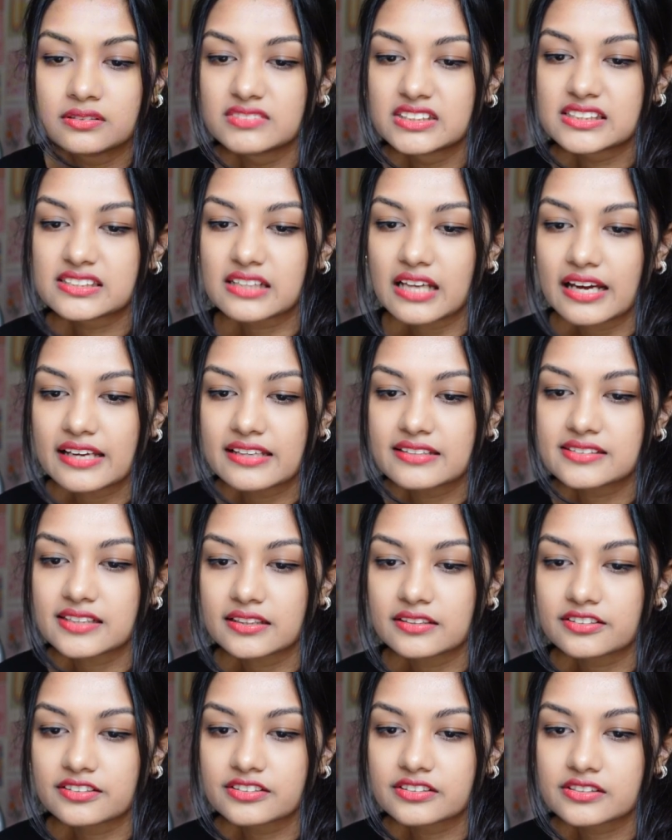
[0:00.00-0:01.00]
dislike
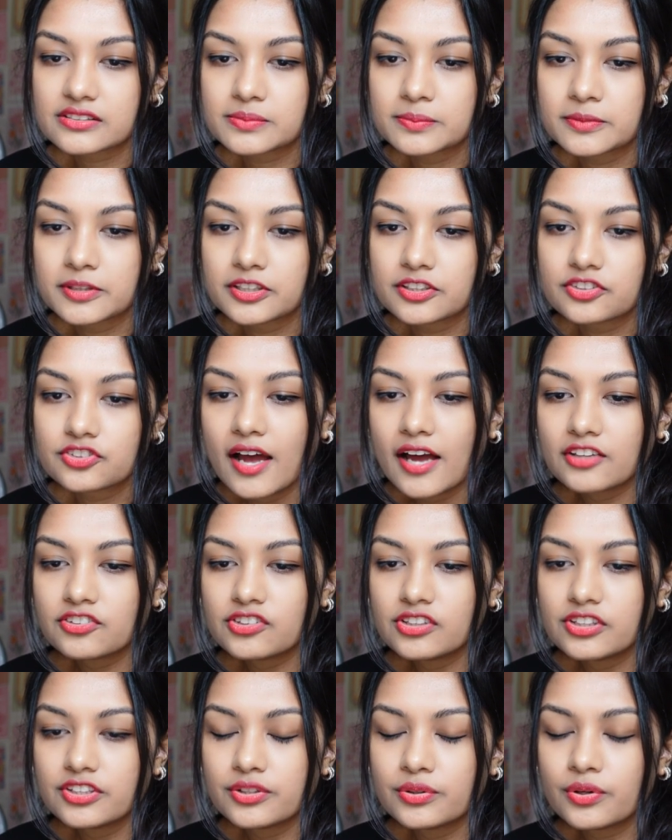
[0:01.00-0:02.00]
Xander this much.
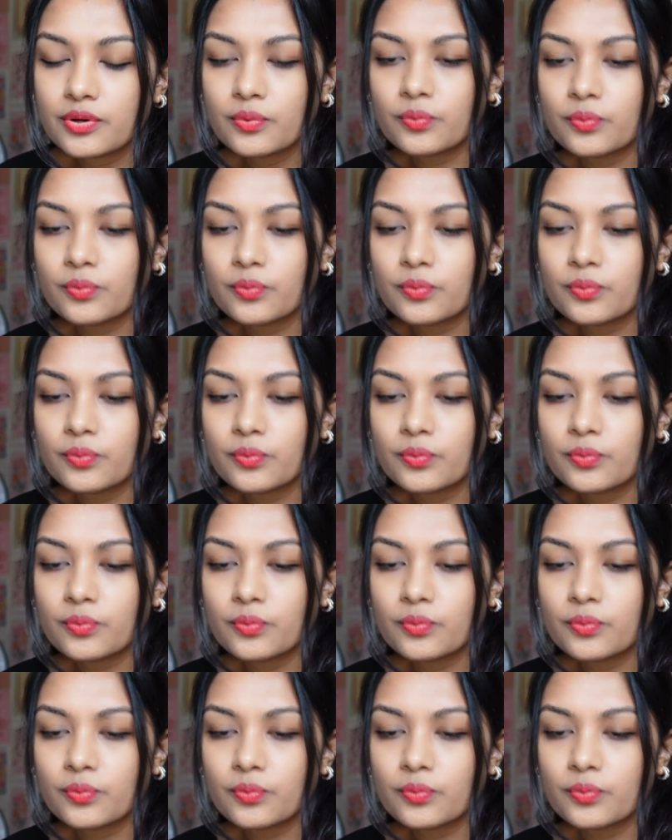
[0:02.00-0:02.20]
Actually, you know